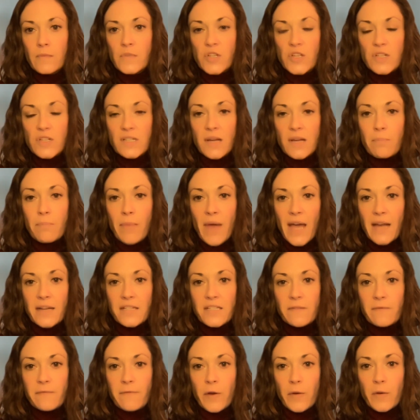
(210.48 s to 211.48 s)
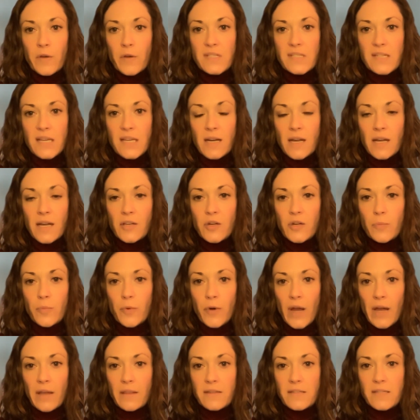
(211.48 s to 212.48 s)
Just come back to focusing on your
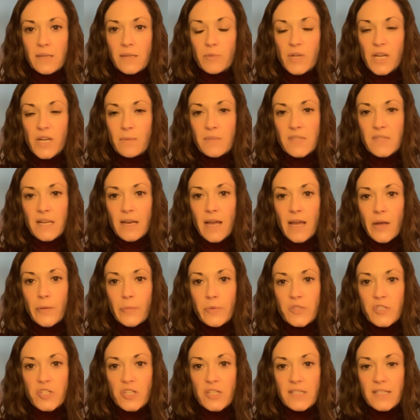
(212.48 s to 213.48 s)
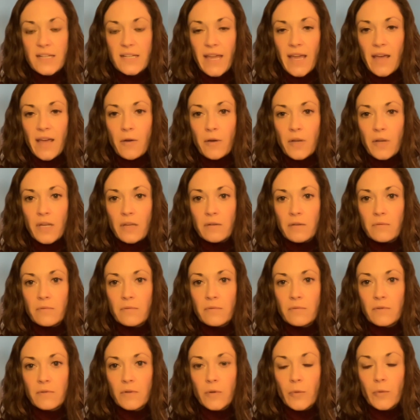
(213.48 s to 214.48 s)
breath. Sometimes it helps just to count it,
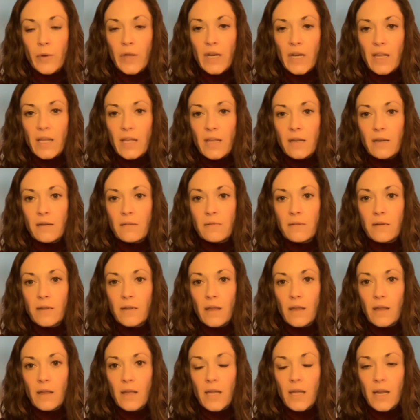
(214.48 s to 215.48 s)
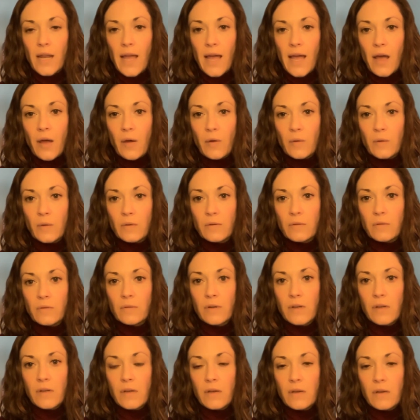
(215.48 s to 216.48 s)
going in and out.
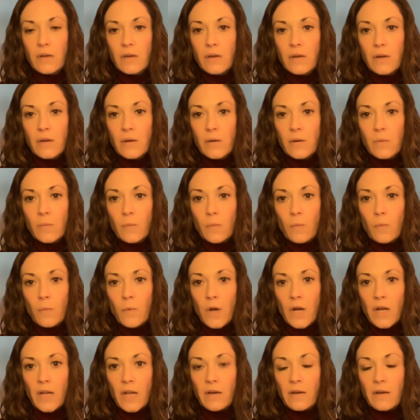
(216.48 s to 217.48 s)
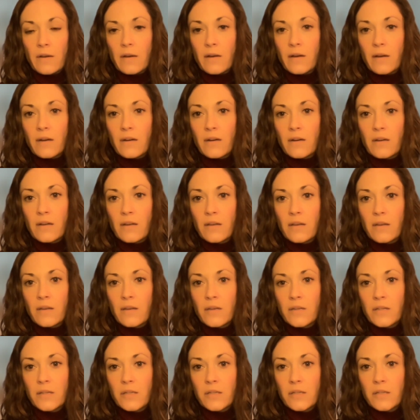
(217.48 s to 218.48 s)
1,
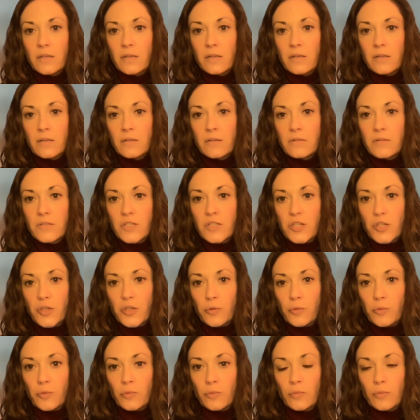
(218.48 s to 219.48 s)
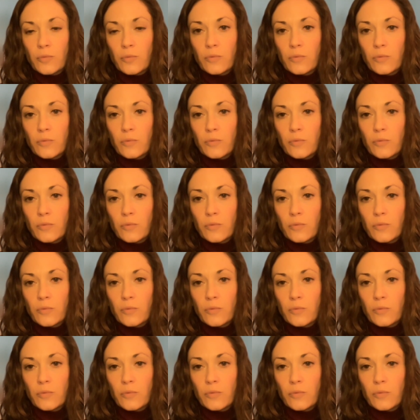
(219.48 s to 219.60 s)
2.